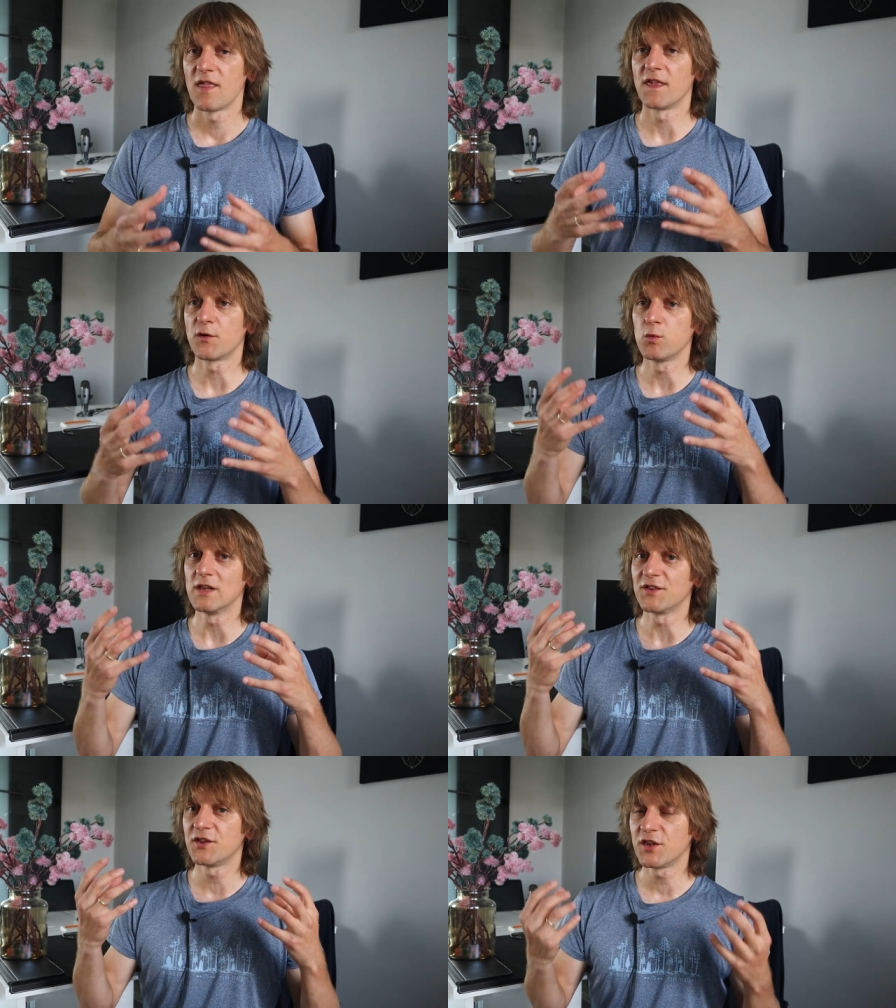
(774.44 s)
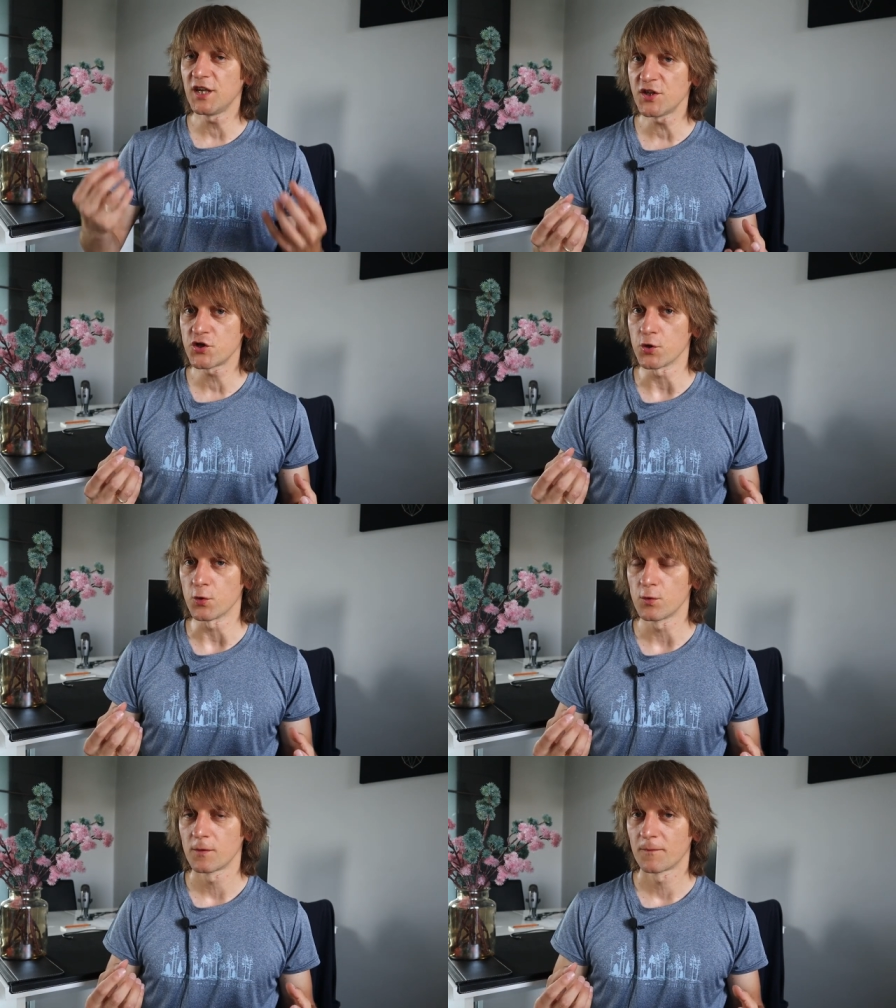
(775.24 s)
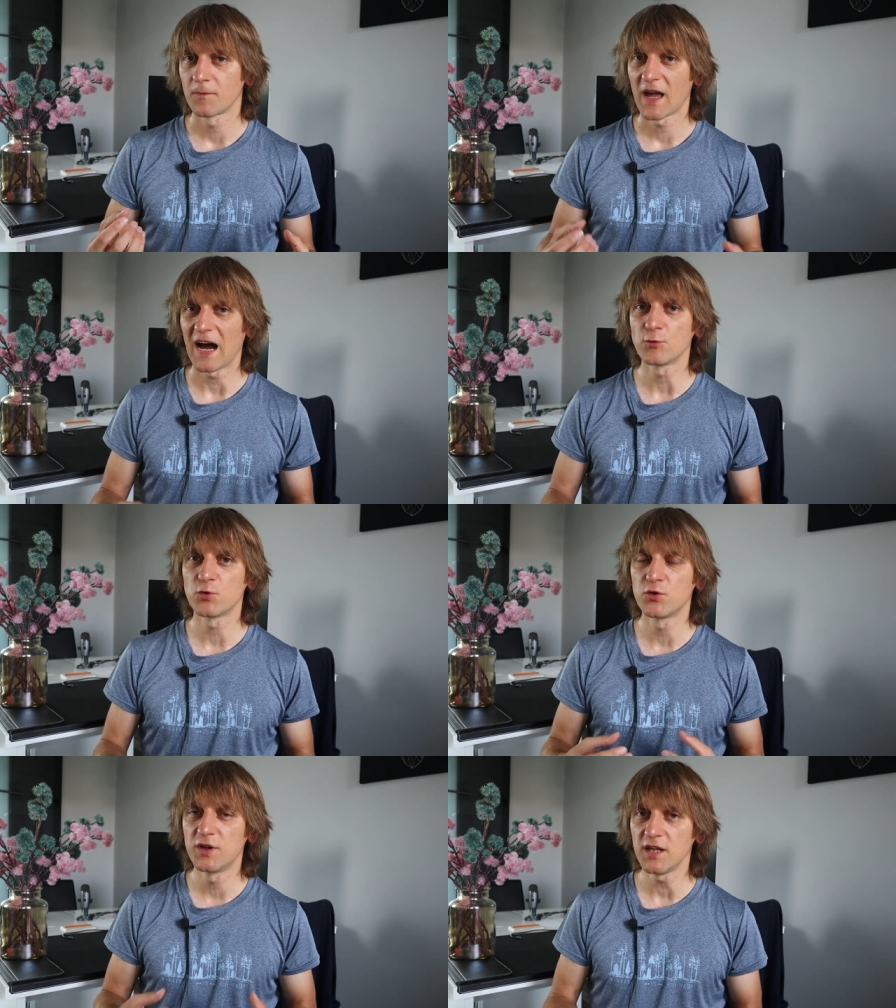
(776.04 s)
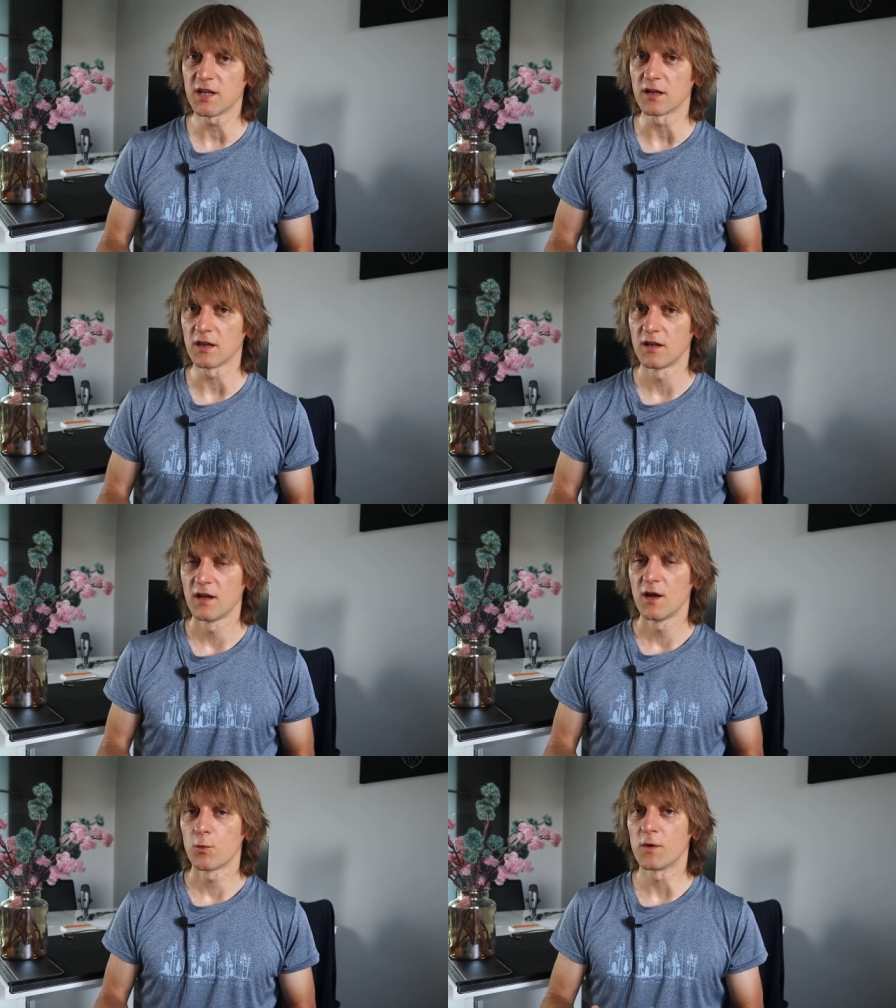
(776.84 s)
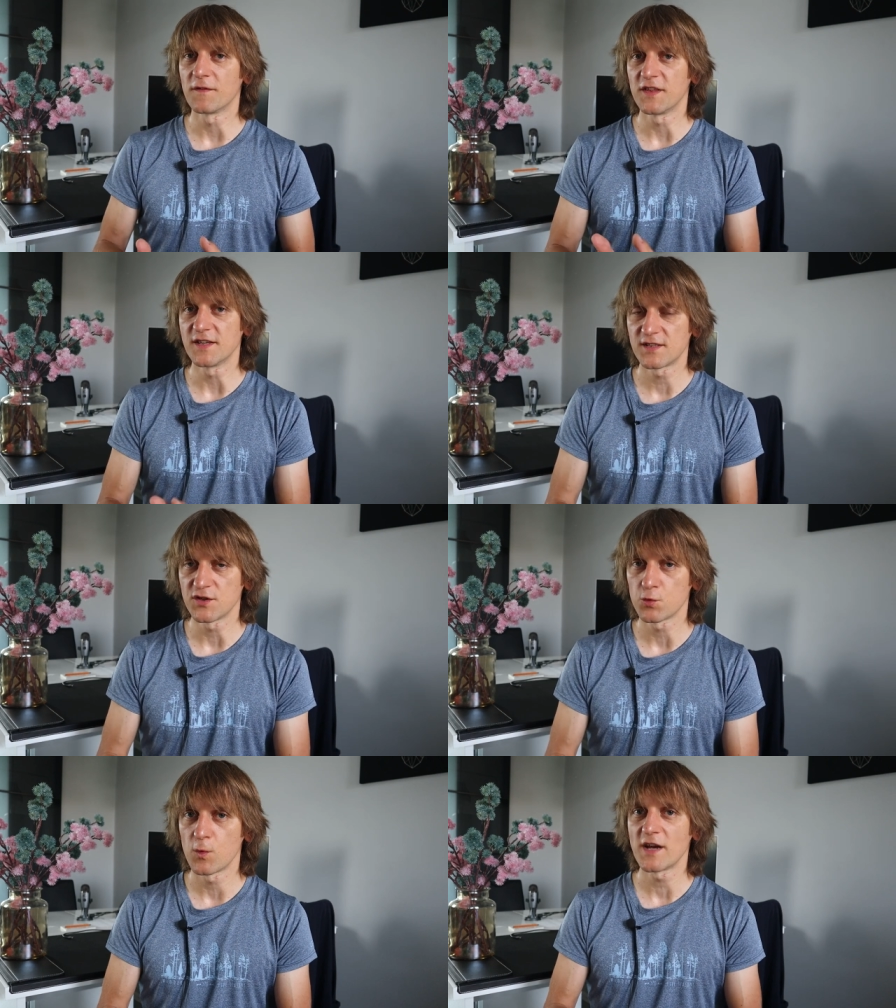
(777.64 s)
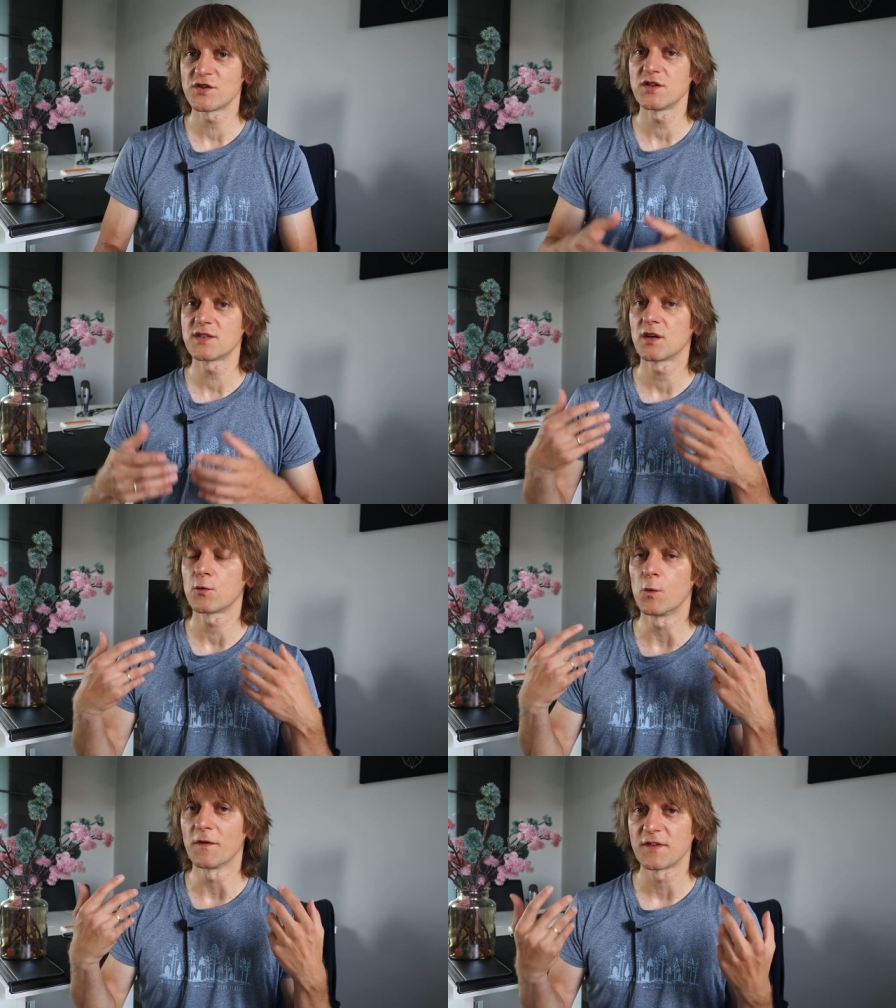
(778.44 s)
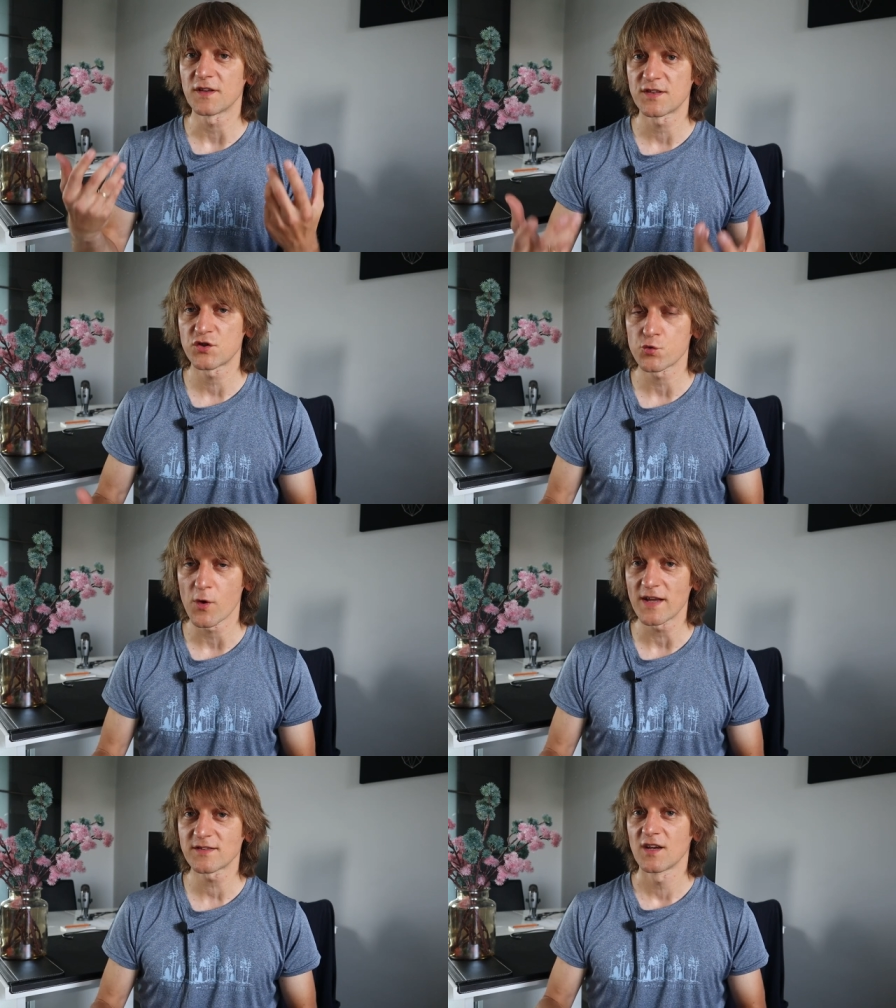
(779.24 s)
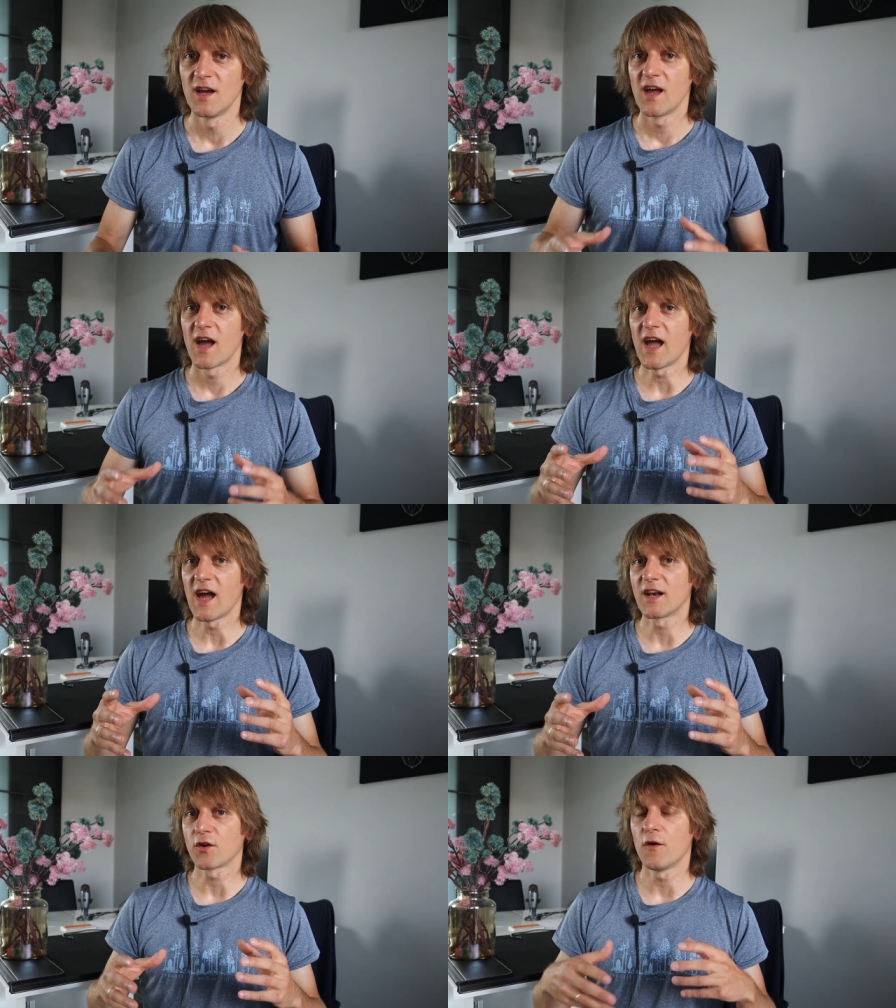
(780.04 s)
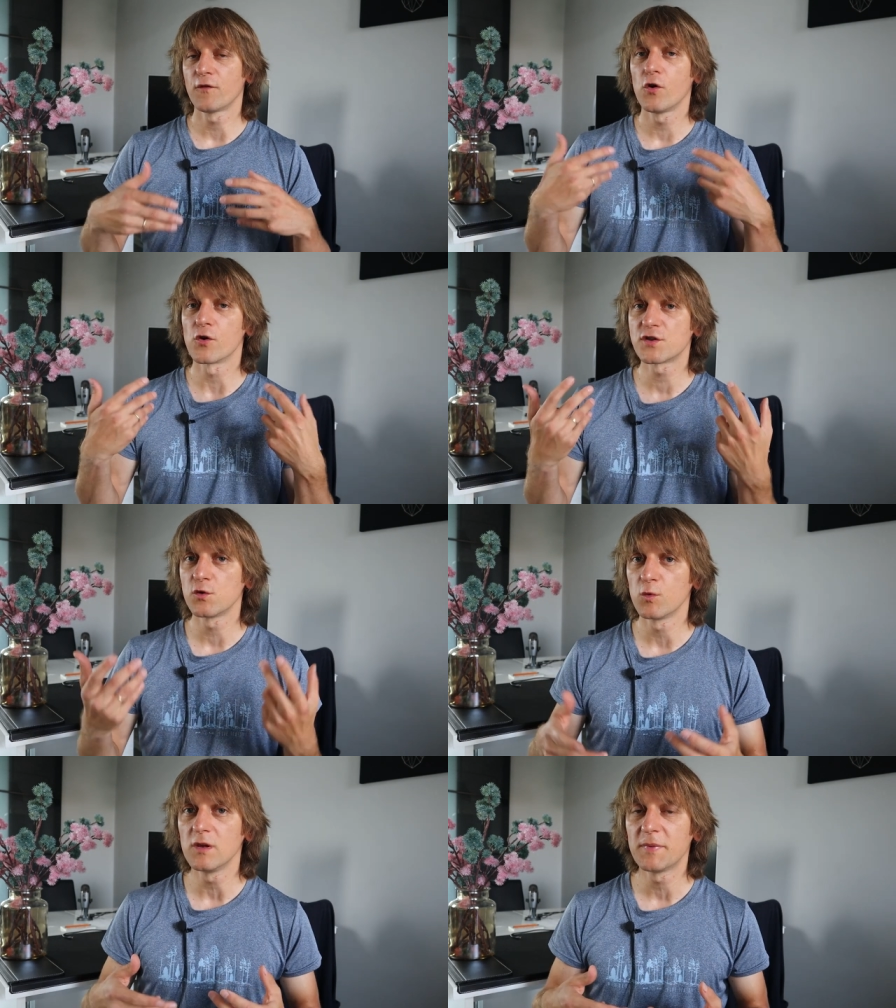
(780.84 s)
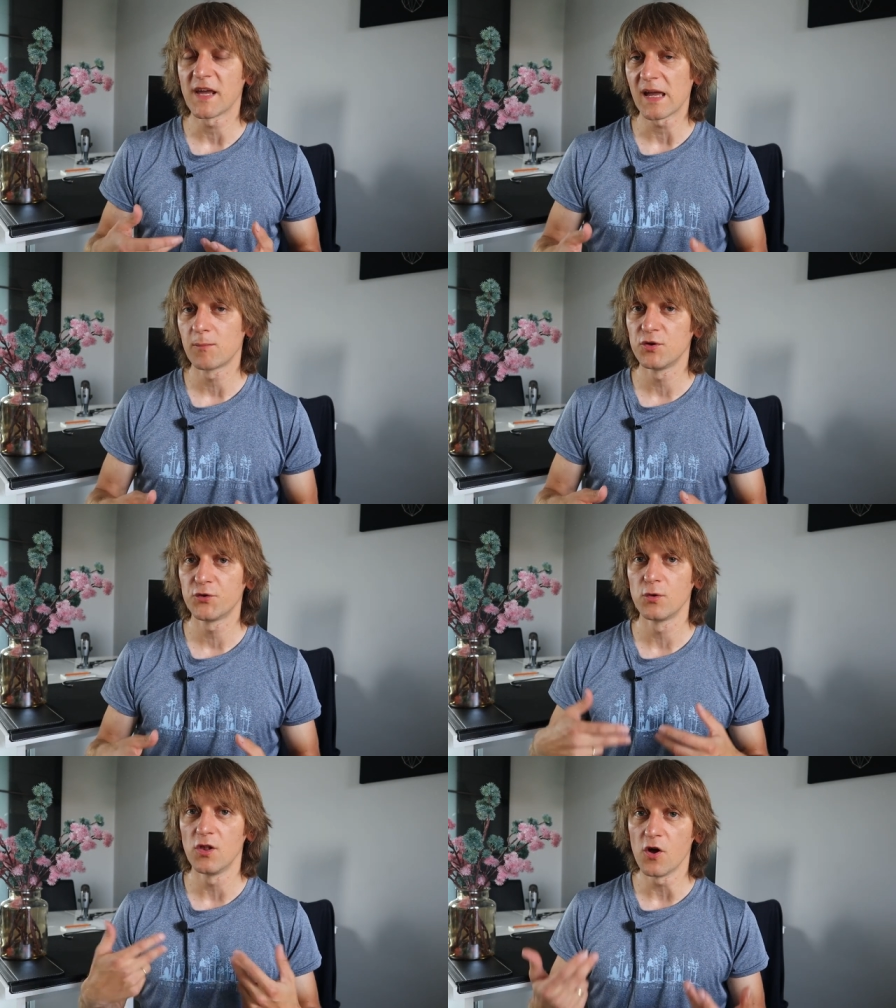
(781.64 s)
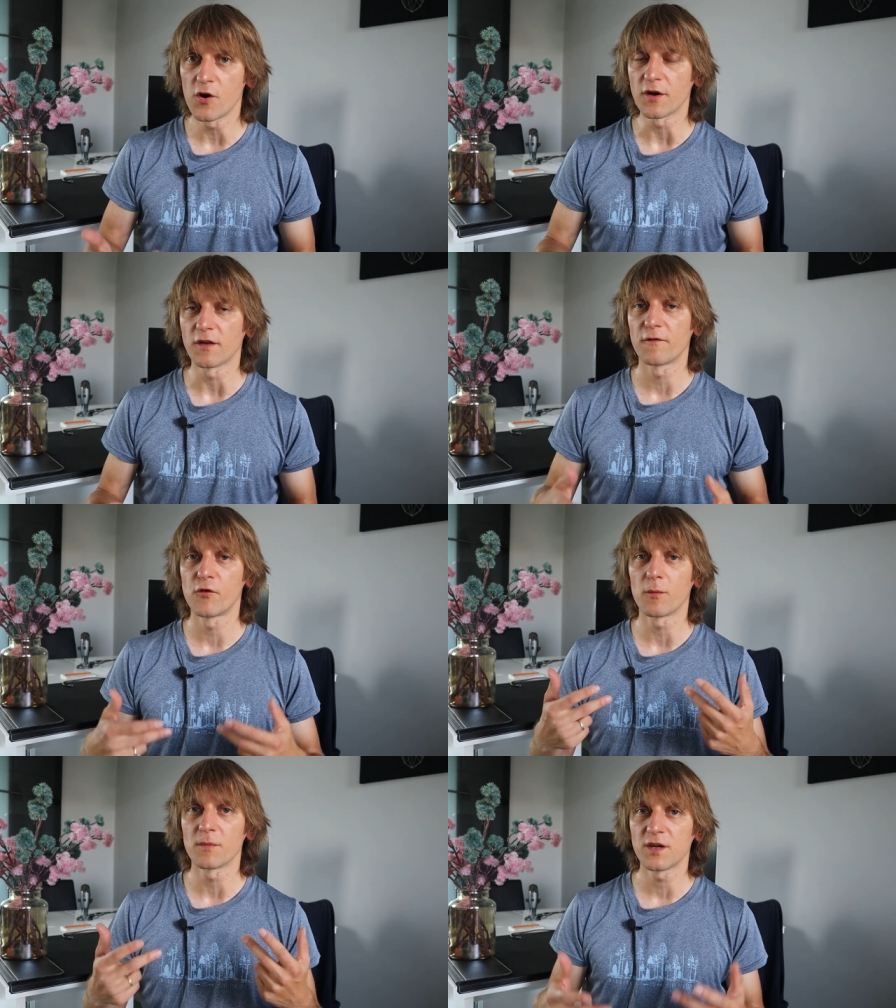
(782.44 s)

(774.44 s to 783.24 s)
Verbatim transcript: that will teach you how to deal with these situations, with stress, and of course, you will be able to learn from